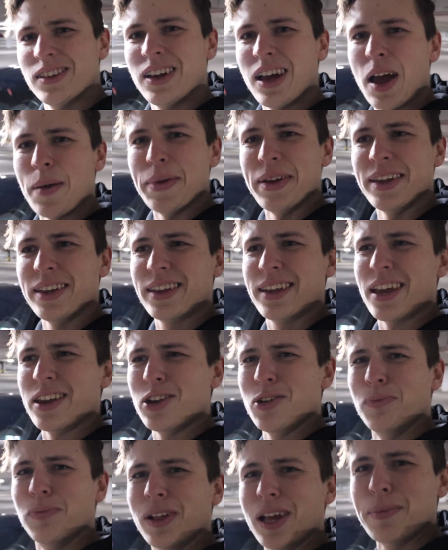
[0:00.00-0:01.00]
I mean, can
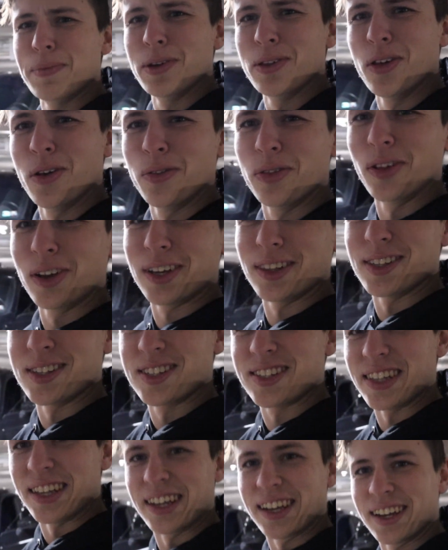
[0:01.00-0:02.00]
you blame me though? Look at
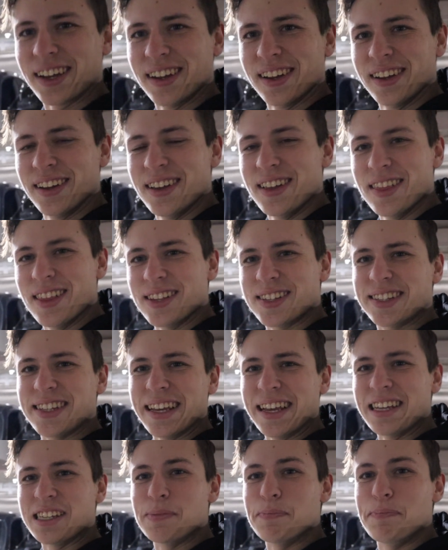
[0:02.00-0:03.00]
this thing. This
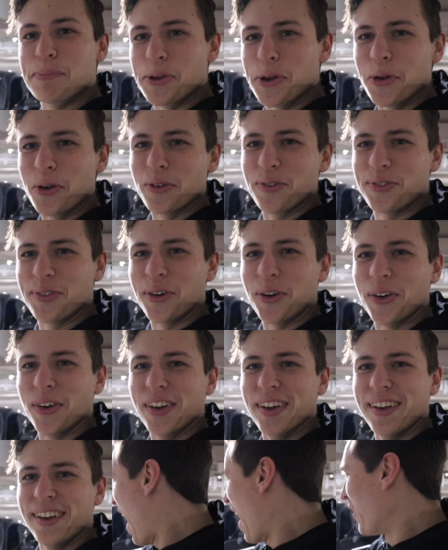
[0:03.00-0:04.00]
thing is beautiful.
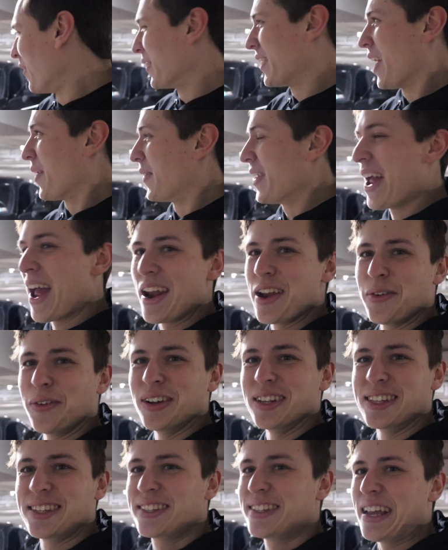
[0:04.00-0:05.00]
I don't care what
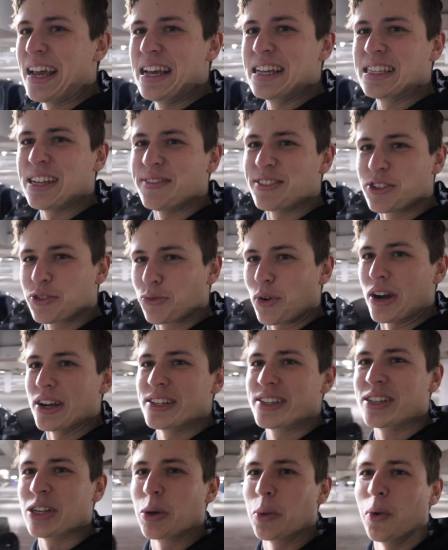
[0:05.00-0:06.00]
anyone says, if it's
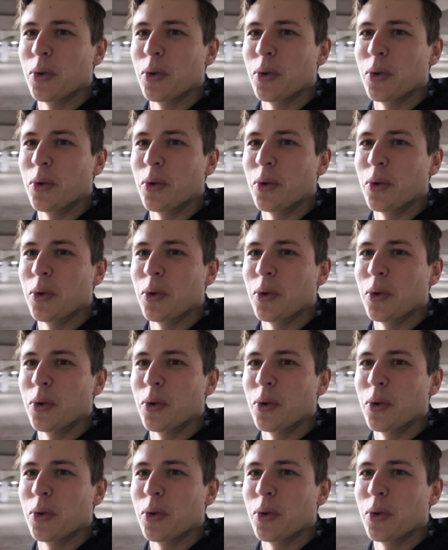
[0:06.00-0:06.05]
ricey or